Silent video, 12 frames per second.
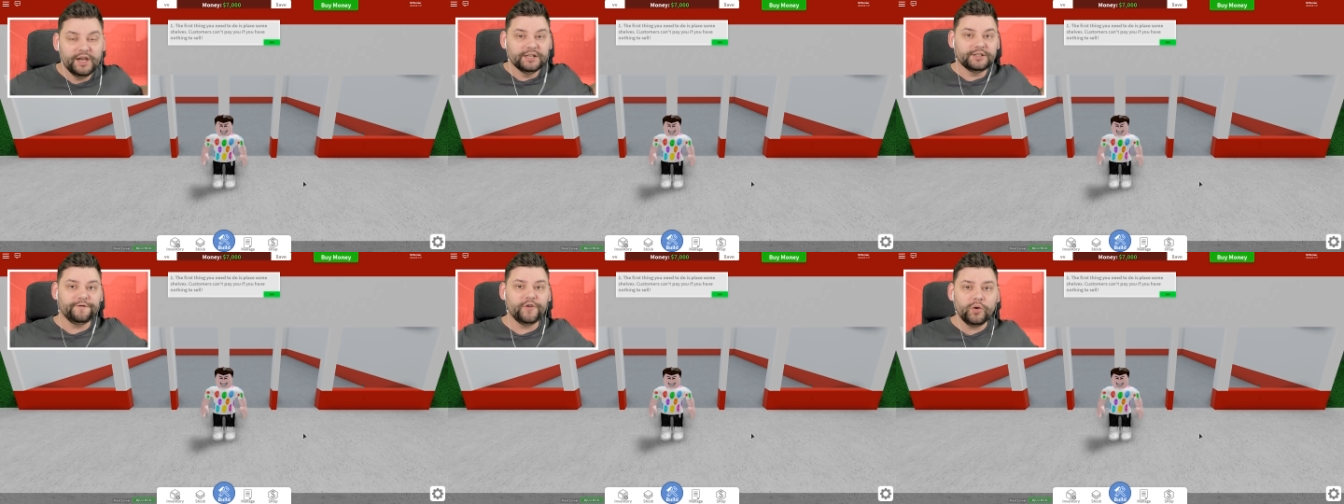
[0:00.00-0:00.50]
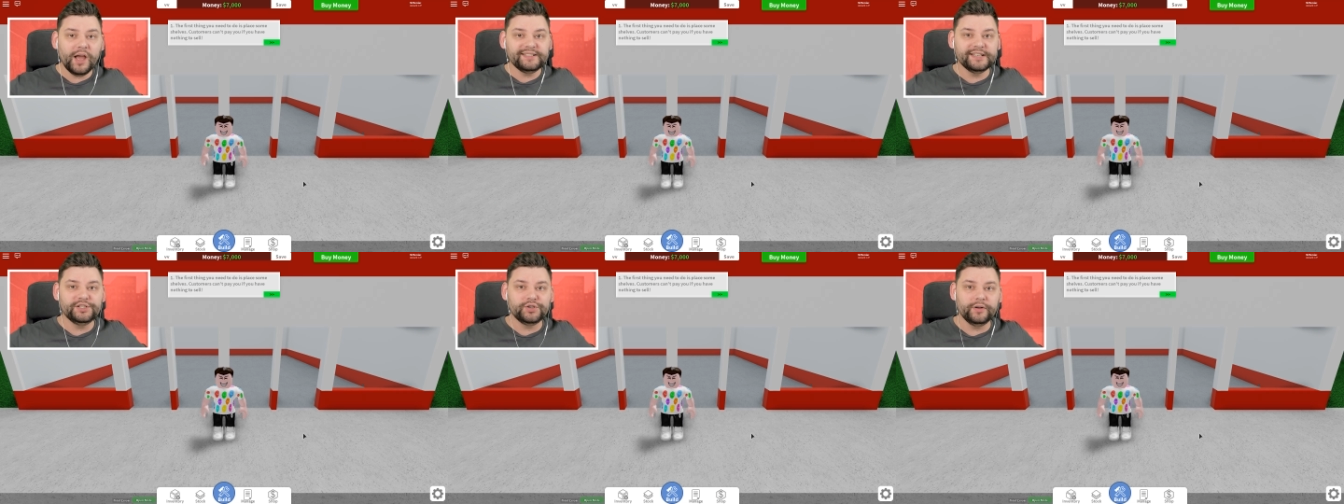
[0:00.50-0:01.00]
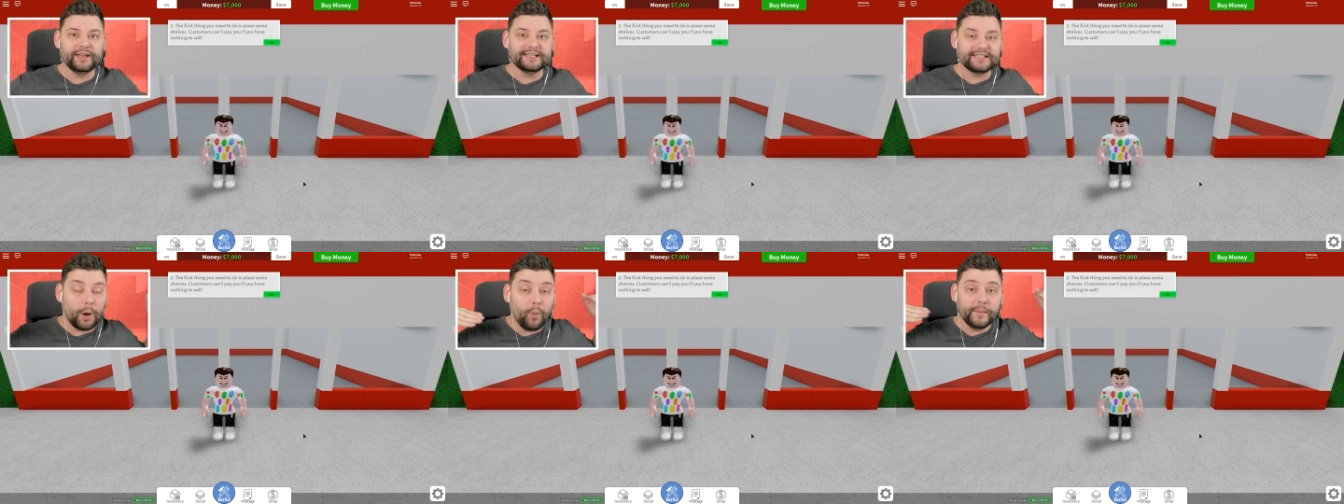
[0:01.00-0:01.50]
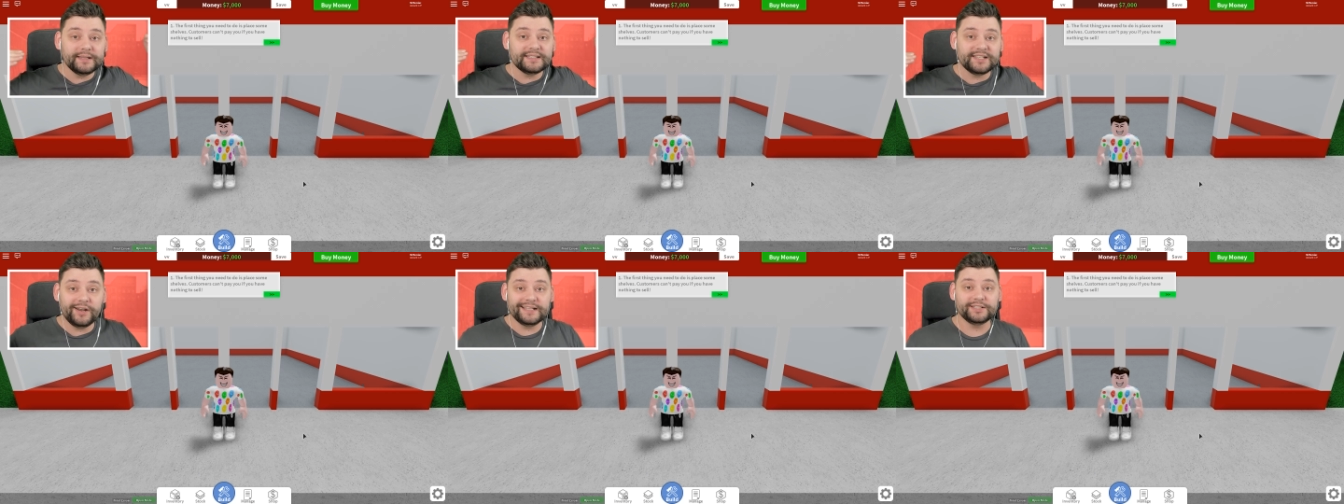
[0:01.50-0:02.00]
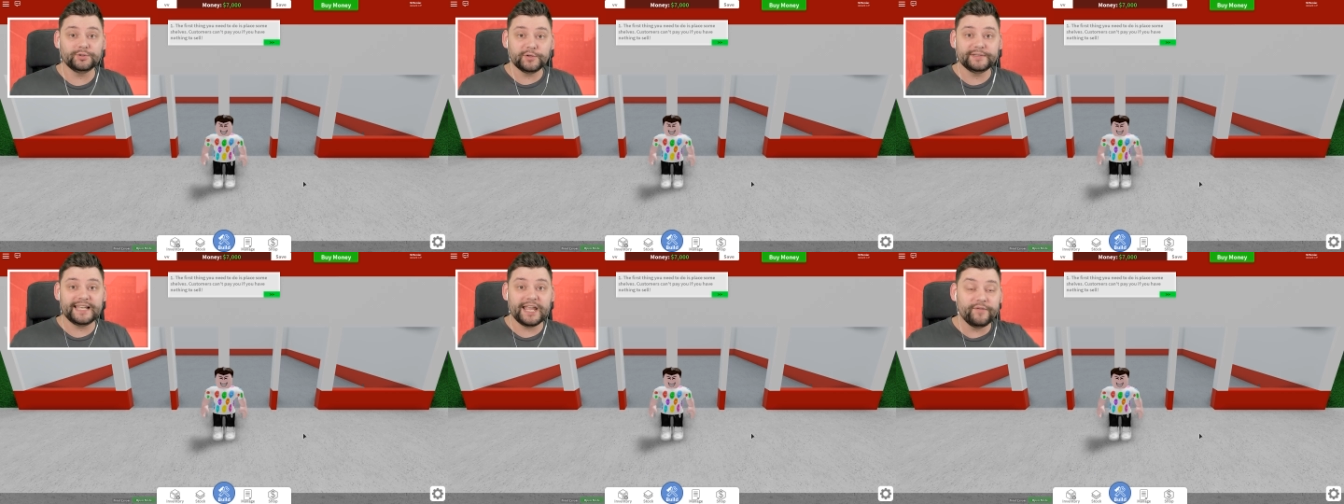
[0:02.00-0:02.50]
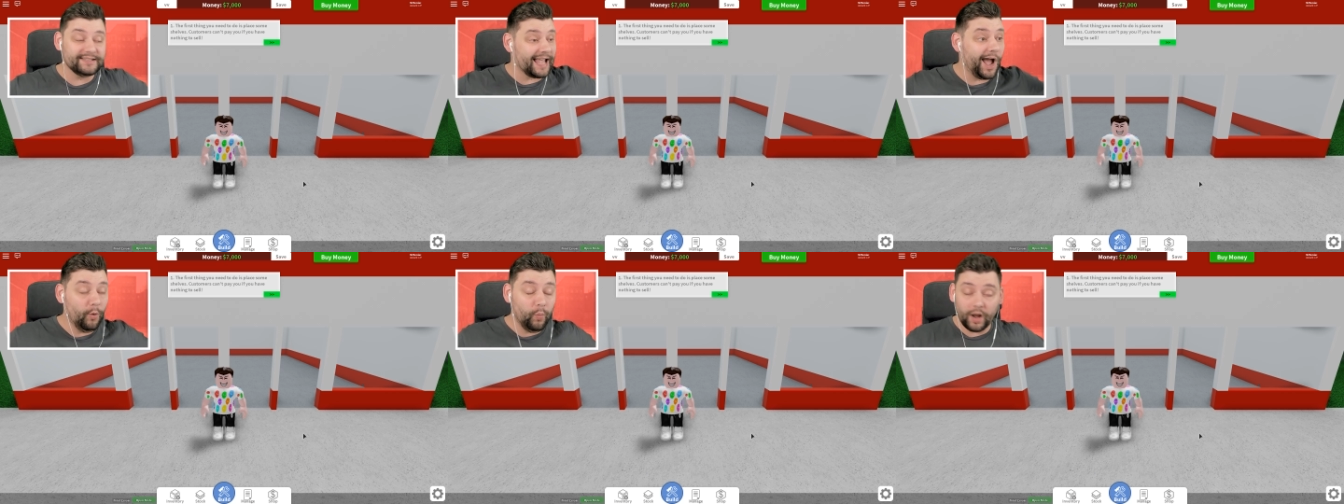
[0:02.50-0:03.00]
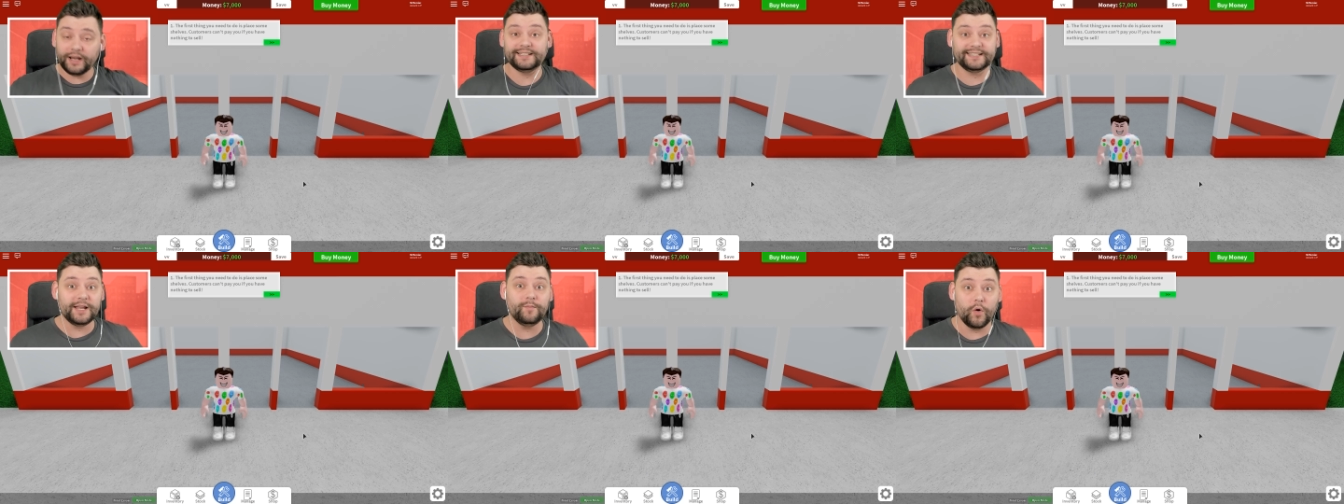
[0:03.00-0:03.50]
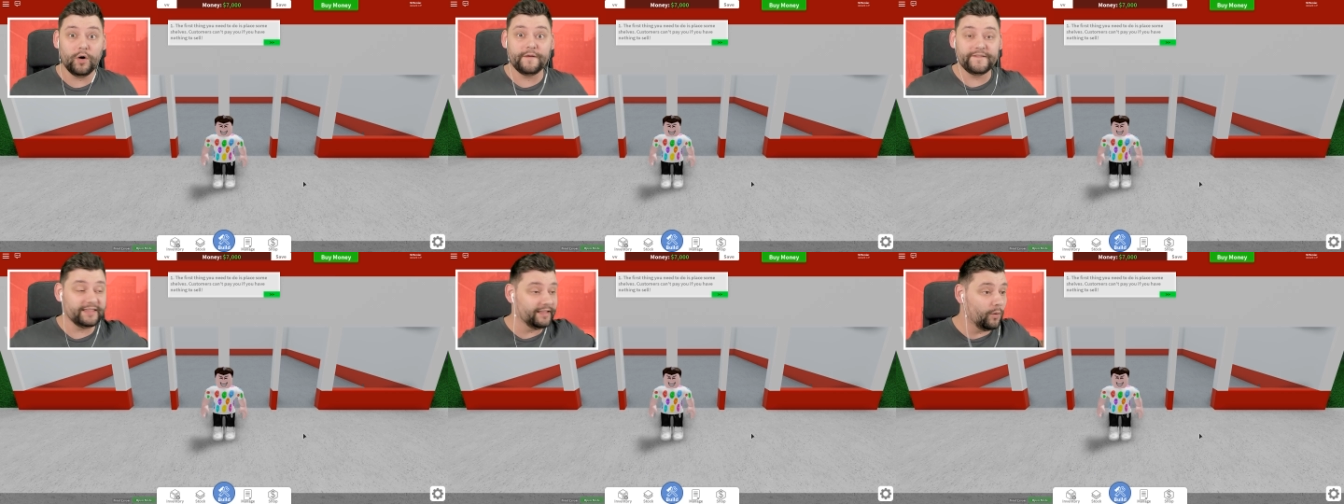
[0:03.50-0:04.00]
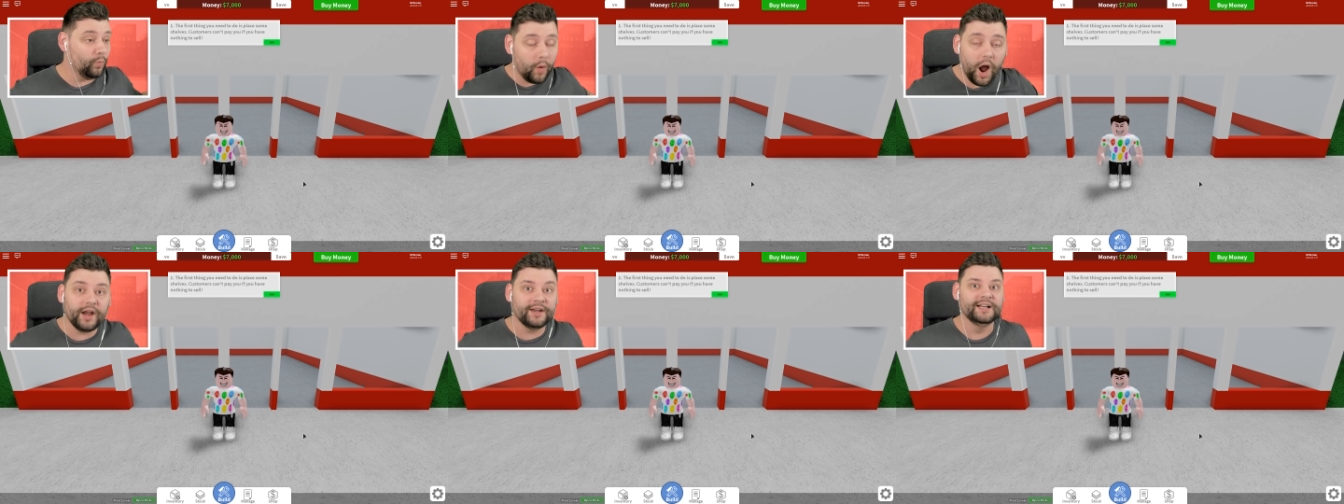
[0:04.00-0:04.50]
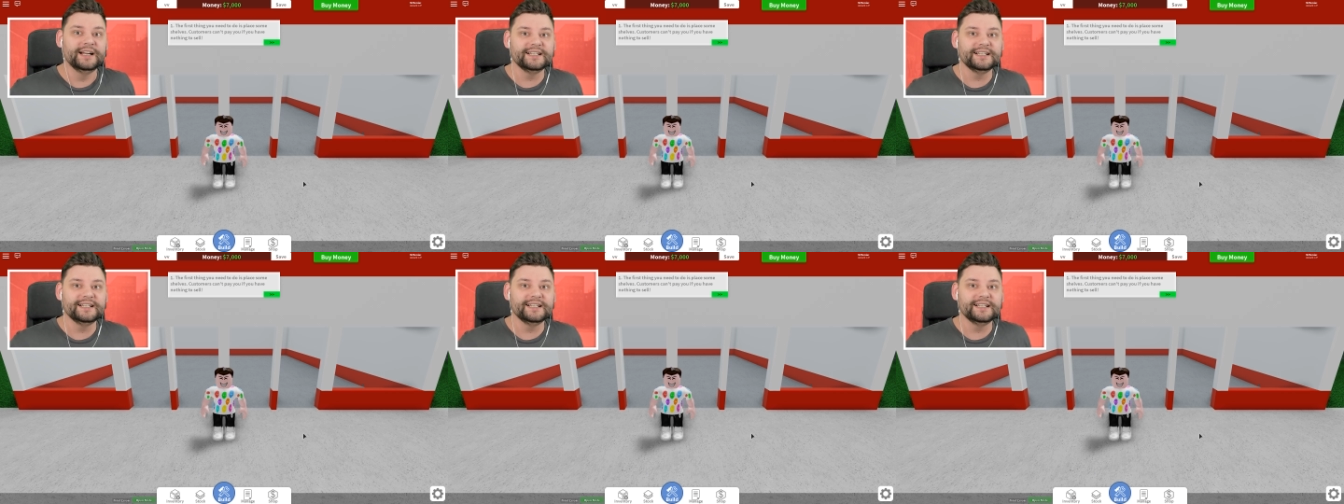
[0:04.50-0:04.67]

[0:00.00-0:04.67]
So if you guys enjoy this and want me to turn this into a series and want to see more of it, then one,